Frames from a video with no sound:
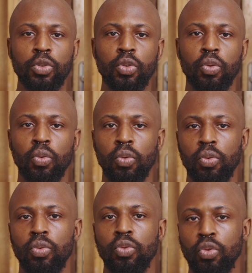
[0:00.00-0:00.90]
to
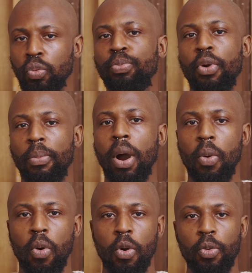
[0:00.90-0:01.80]
do proper
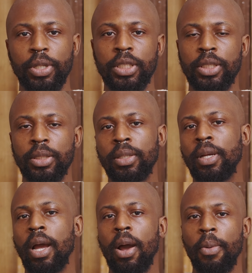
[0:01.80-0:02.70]
work, which
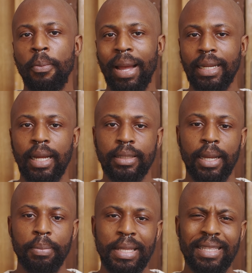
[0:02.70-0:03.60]
by that
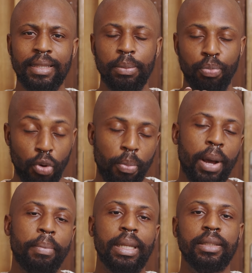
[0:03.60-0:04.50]
I mean the
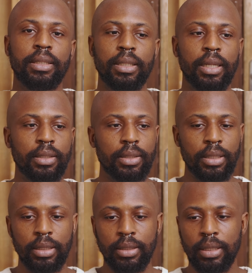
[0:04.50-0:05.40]
proper maintenance.
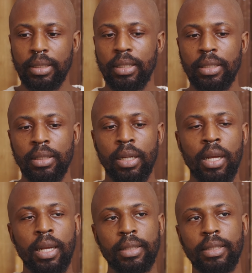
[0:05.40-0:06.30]
They're thinking,
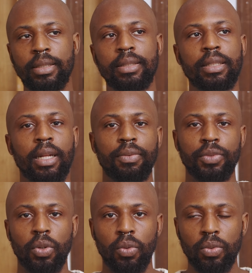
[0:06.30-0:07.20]
this thing I've
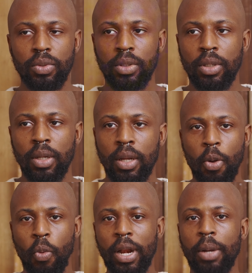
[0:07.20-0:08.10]
done,
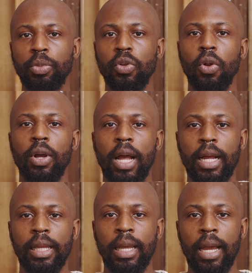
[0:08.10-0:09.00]
when I'm no longer
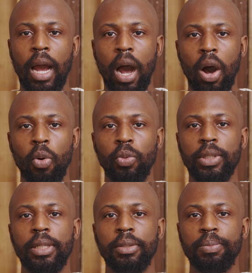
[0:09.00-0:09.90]
here, how
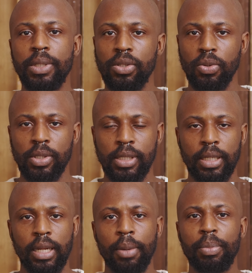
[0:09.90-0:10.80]
would it be
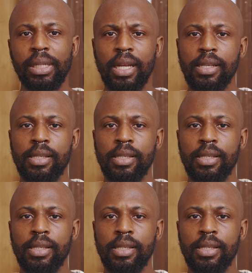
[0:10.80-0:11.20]
sustained? And better